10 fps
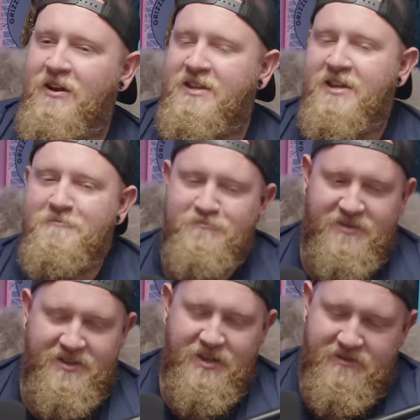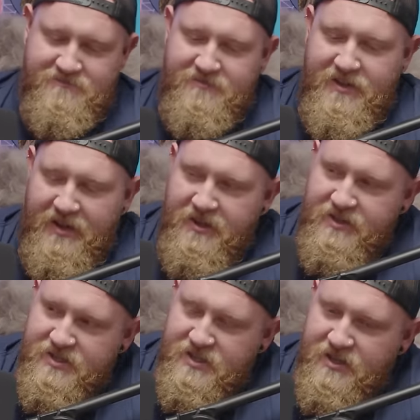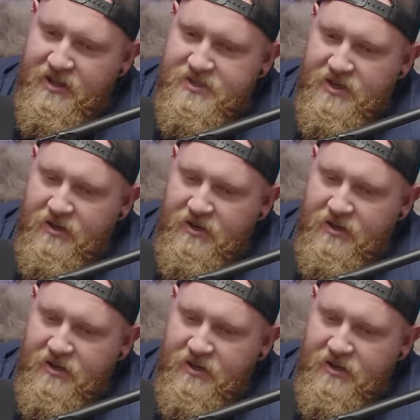What? Yeah. I think that's a